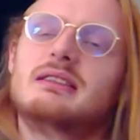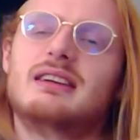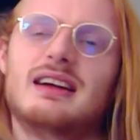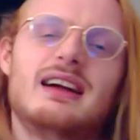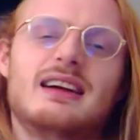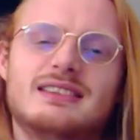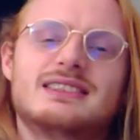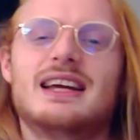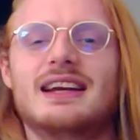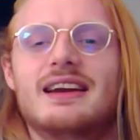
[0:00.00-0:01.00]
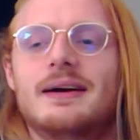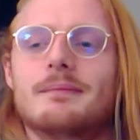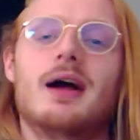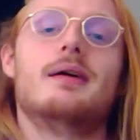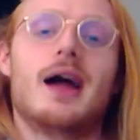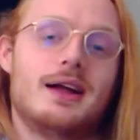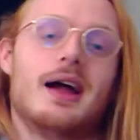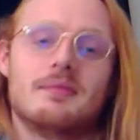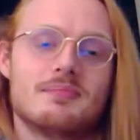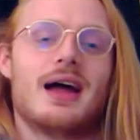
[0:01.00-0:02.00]
It's getting there.
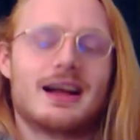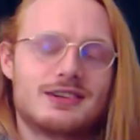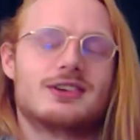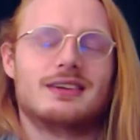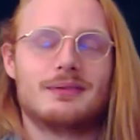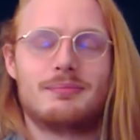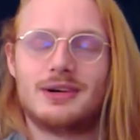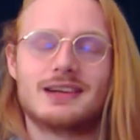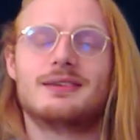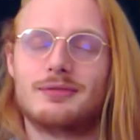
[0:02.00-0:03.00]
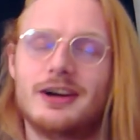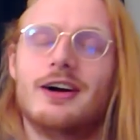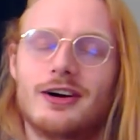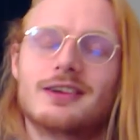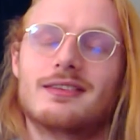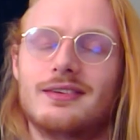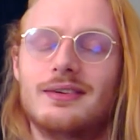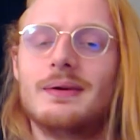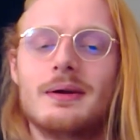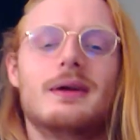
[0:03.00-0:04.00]
I'm actually practicing very hard
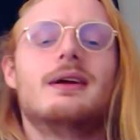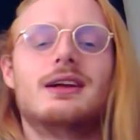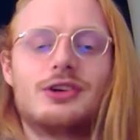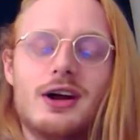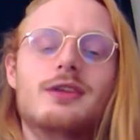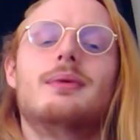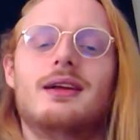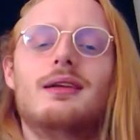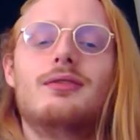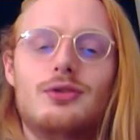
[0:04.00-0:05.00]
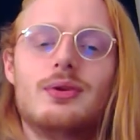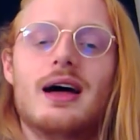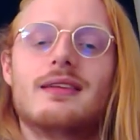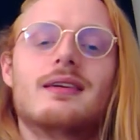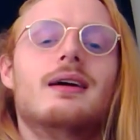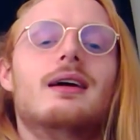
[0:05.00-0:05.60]
to try to do that.